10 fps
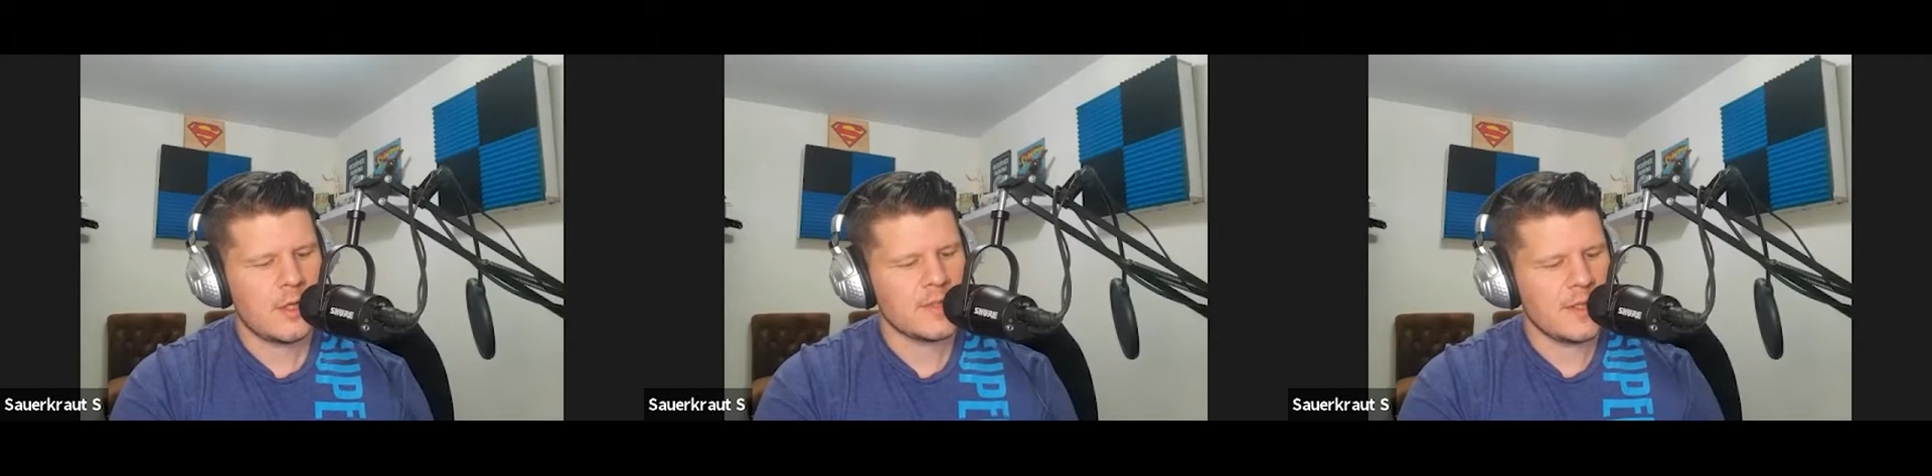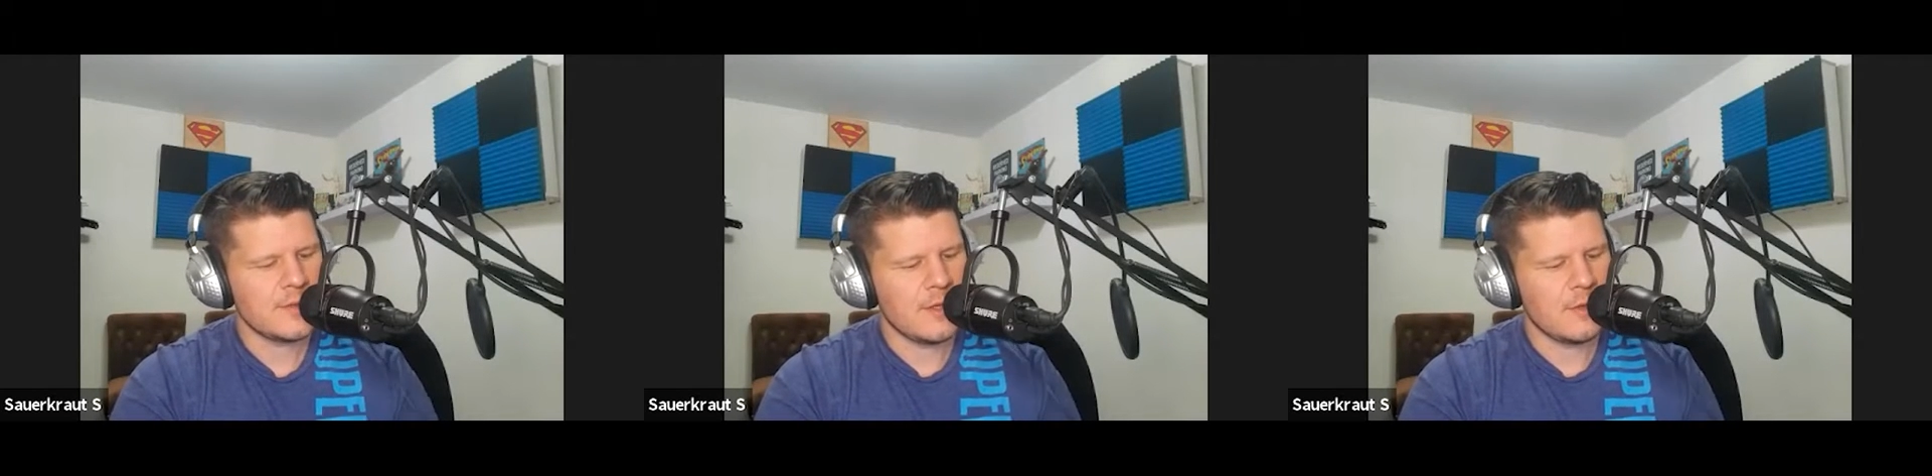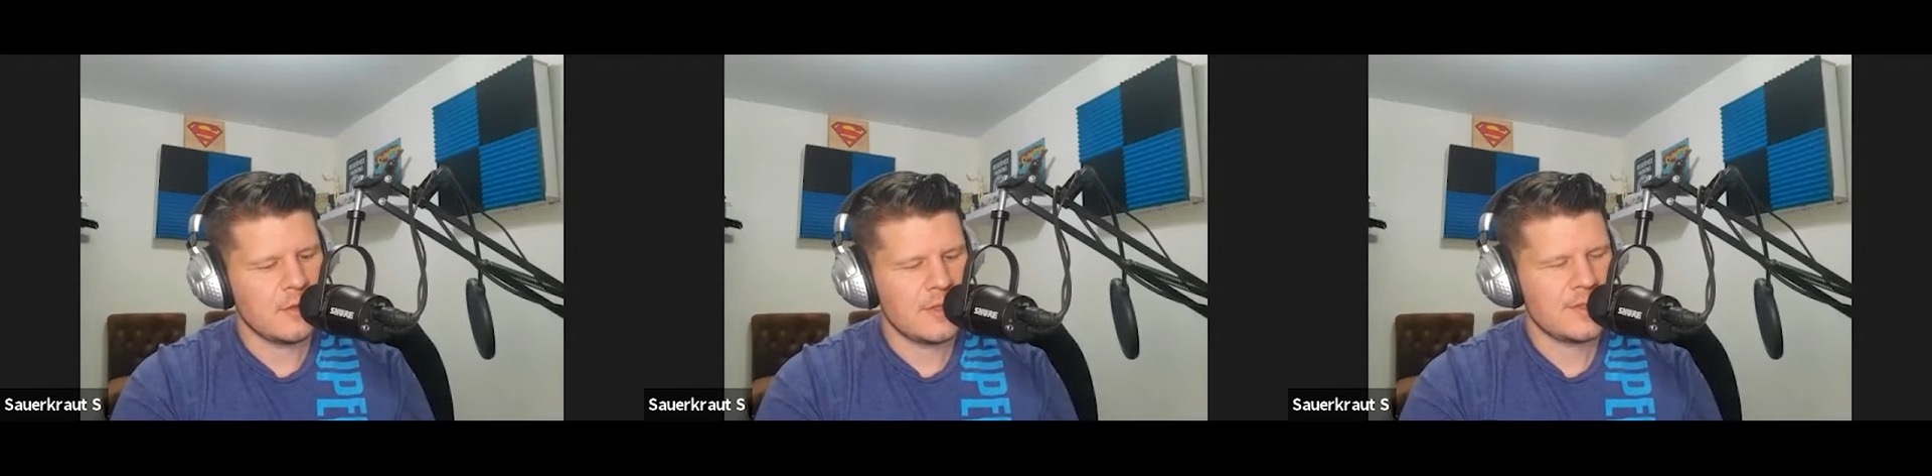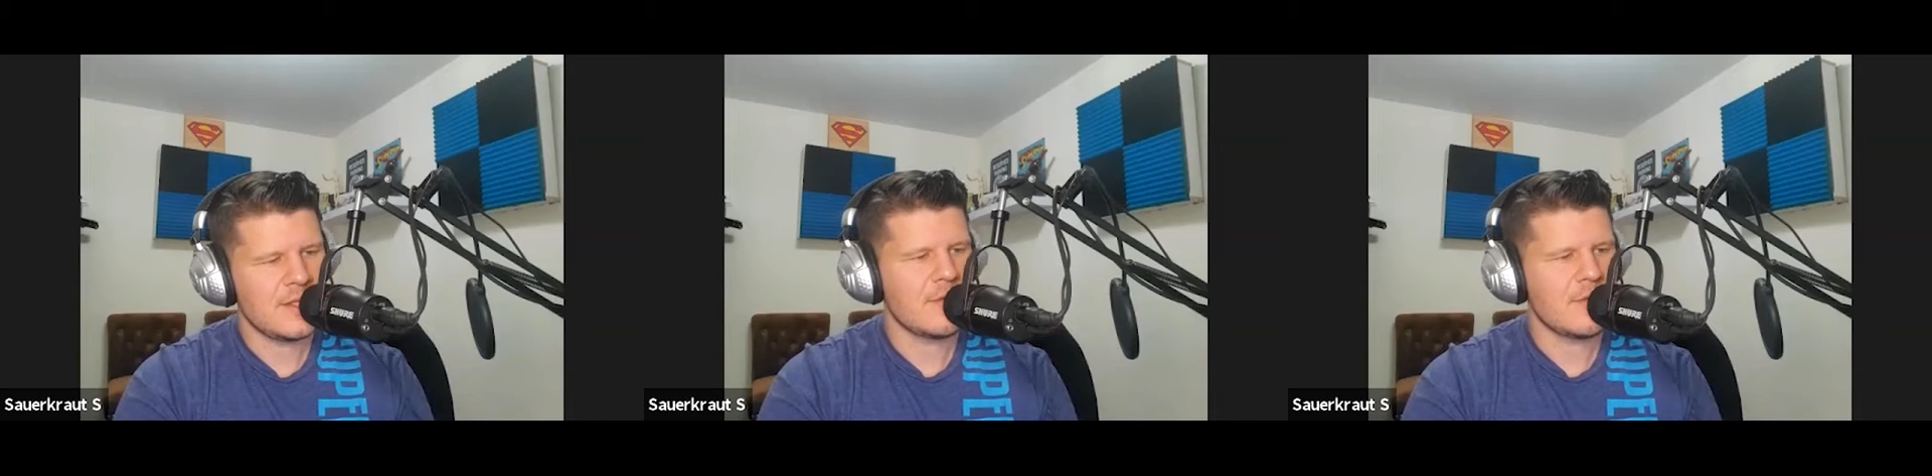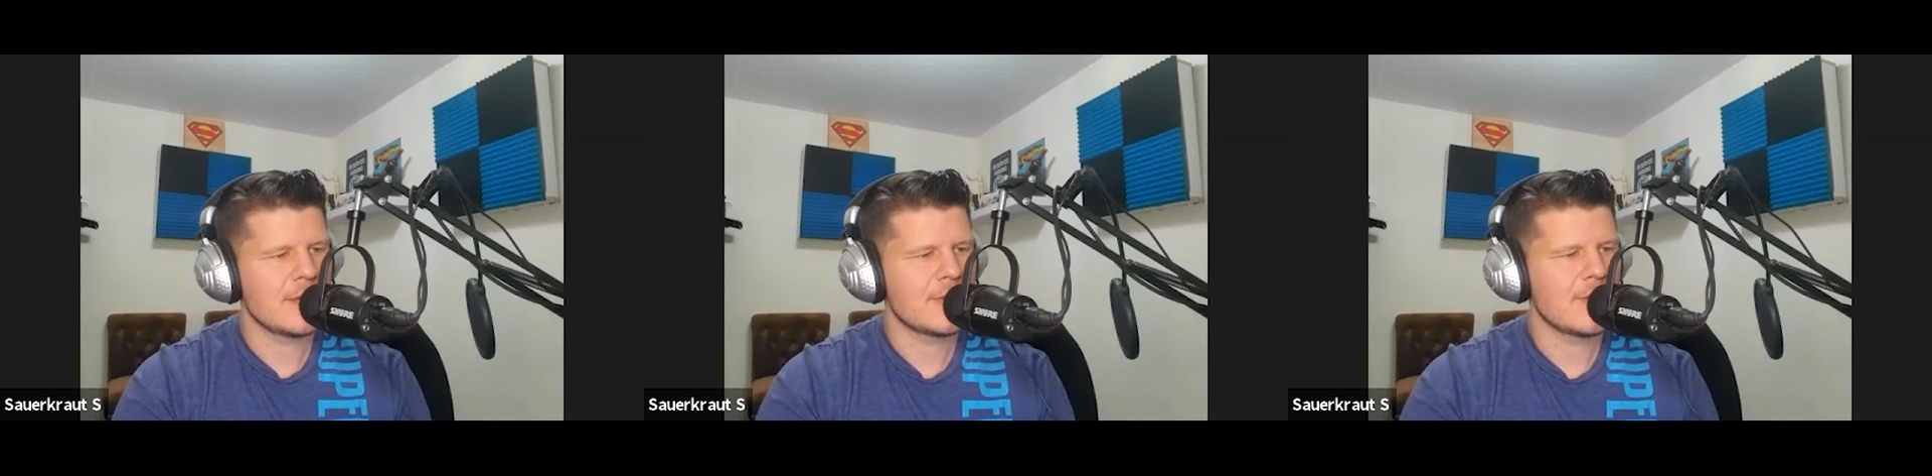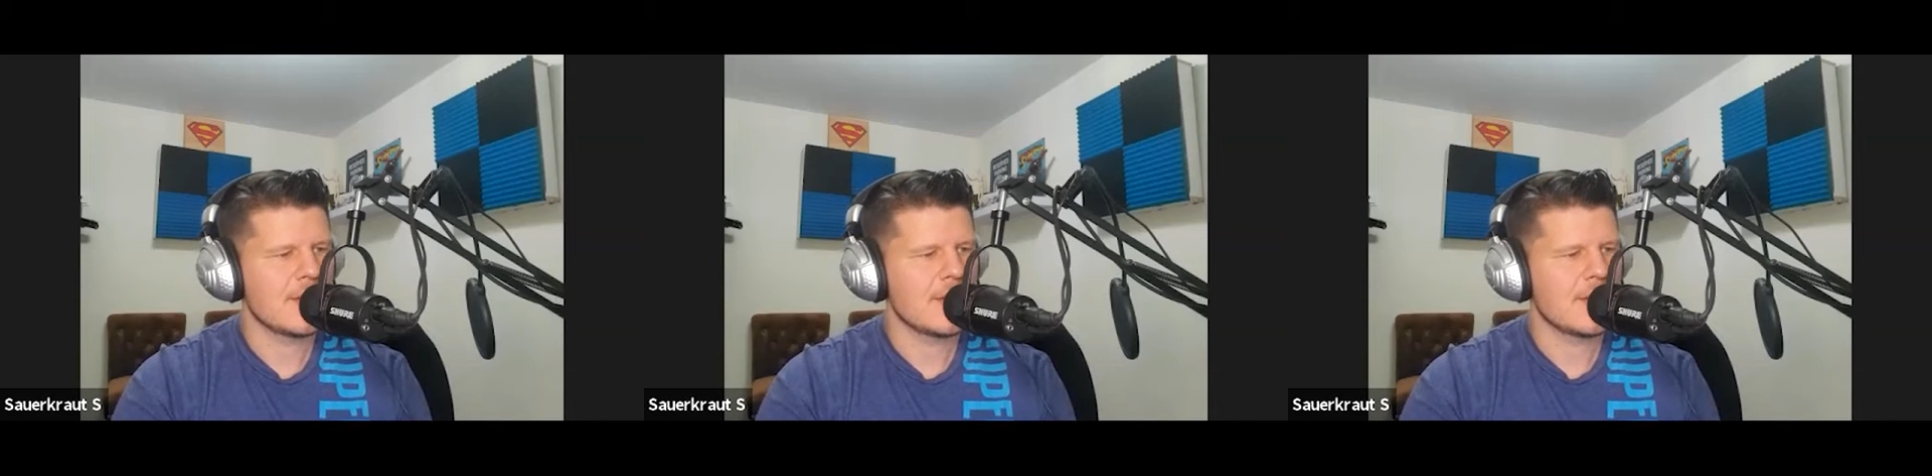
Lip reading: How's that sound? Let's see if that